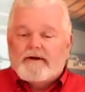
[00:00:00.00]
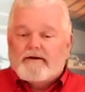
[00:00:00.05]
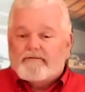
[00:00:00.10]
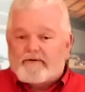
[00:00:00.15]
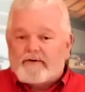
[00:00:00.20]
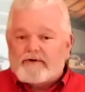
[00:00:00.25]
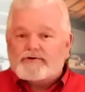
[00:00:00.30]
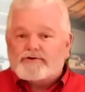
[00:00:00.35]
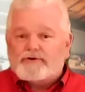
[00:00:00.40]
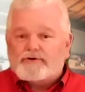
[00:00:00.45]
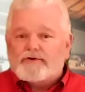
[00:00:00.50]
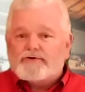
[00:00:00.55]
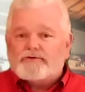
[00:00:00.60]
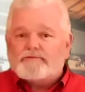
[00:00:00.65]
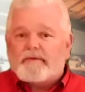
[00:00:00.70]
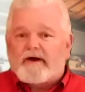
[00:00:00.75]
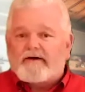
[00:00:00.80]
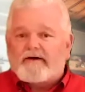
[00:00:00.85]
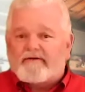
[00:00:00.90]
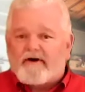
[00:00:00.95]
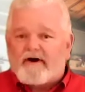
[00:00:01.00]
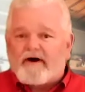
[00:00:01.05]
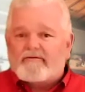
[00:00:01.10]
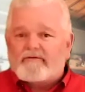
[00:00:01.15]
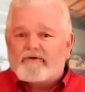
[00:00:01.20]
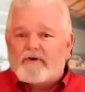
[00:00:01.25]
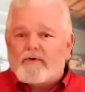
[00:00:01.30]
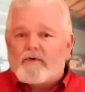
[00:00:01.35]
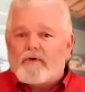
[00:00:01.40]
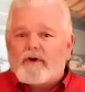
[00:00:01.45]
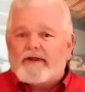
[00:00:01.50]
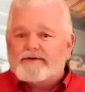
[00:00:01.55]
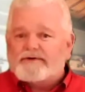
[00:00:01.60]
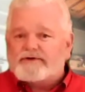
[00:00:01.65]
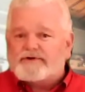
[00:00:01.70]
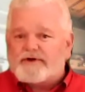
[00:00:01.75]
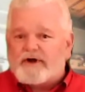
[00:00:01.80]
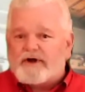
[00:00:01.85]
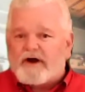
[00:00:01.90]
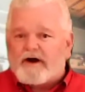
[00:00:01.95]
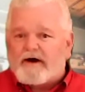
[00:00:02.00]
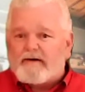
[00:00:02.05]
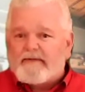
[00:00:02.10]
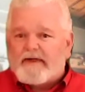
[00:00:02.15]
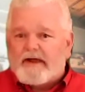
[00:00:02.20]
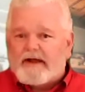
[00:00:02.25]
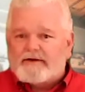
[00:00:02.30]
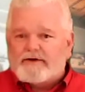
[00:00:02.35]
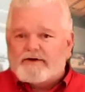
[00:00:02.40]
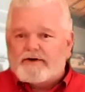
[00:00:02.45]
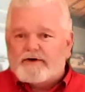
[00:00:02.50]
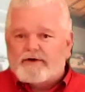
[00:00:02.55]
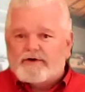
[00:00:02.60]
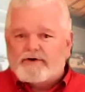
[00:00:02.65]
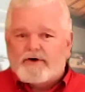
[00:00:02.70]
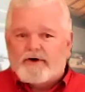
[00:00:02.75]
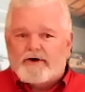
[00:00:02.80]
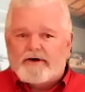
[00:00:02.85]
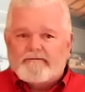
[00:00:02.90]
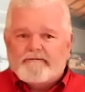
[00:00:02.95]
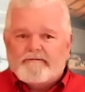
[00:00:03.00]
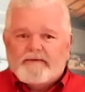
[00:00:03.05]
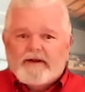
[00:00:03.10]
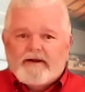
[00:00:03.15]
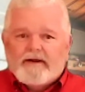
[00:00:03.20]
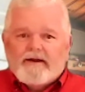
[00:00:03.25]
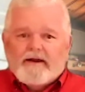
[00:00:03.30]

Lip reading: first used by Volvo and Saab that year in Europe,